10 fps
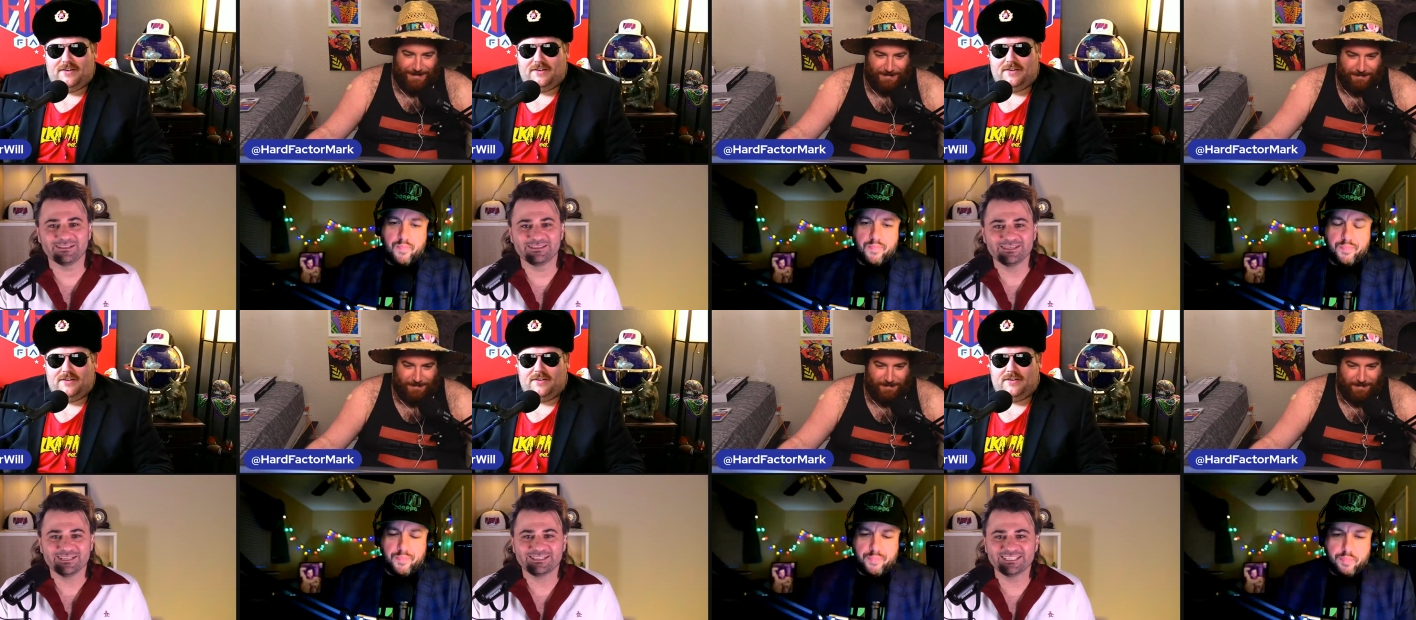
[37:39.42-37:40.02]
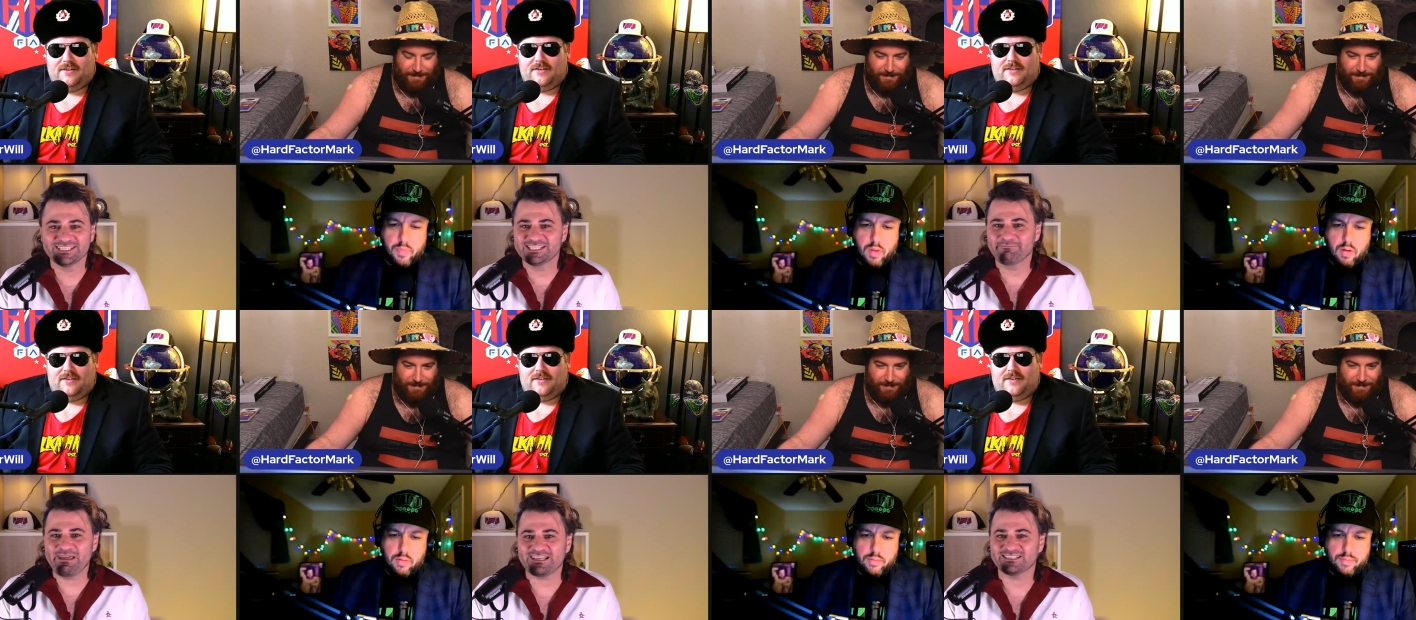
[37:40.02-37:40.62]
Speaker 1: that this is the
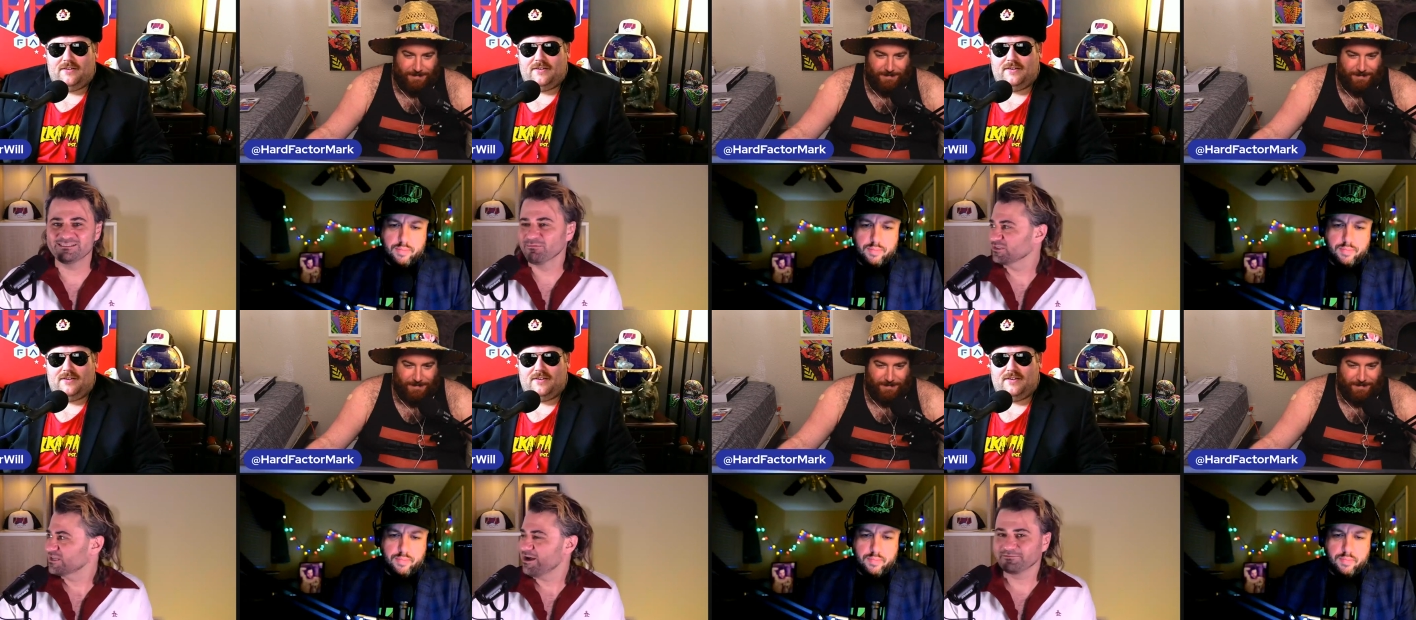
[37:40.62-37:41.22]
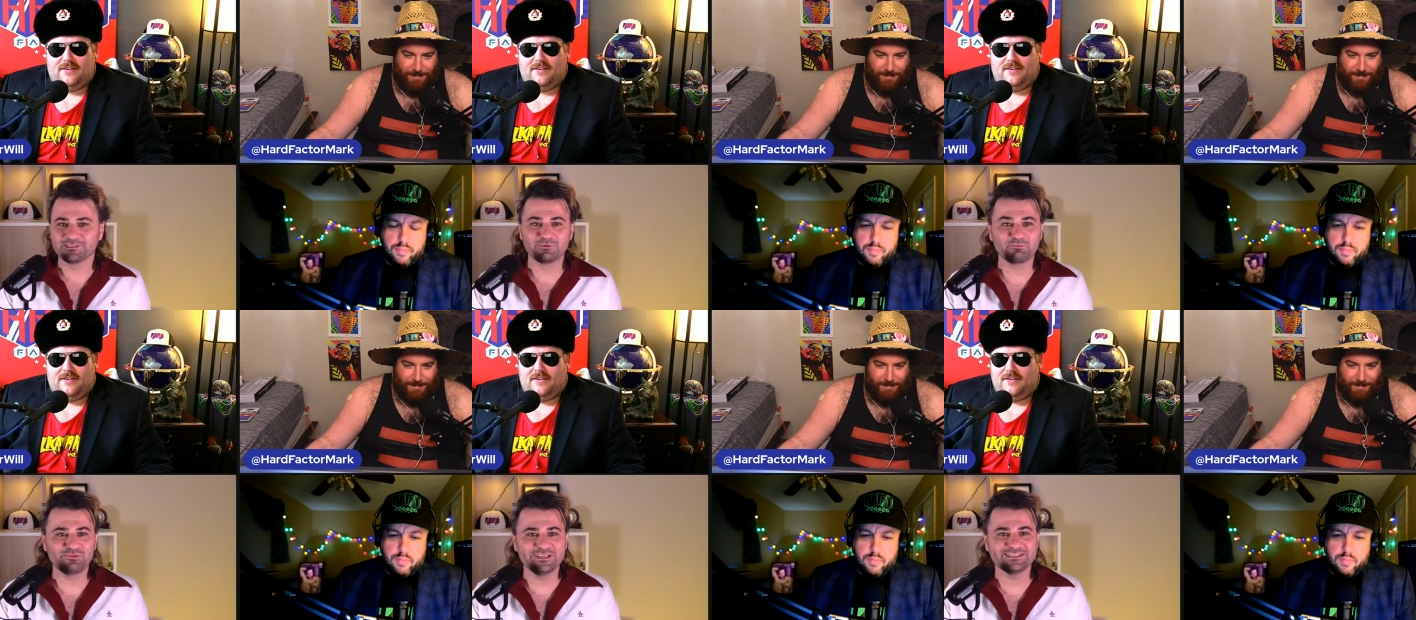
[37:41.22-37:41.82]
best and most comfortable
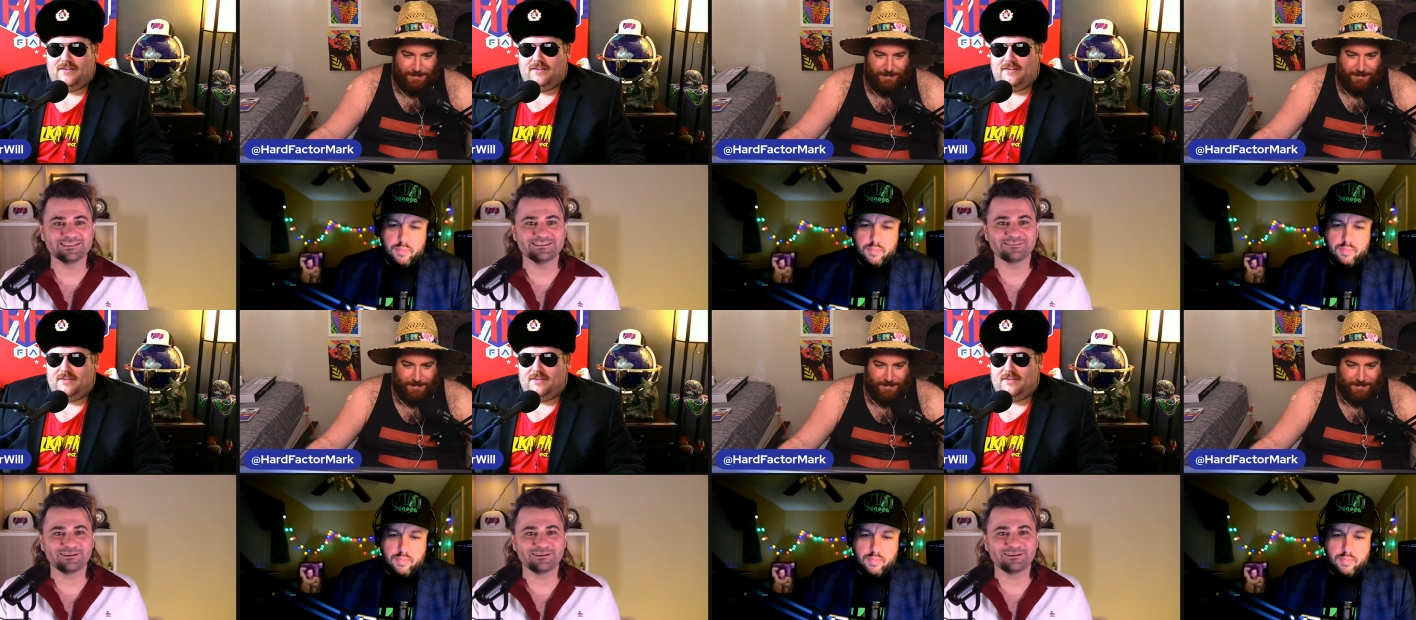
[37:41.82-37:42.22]
prison,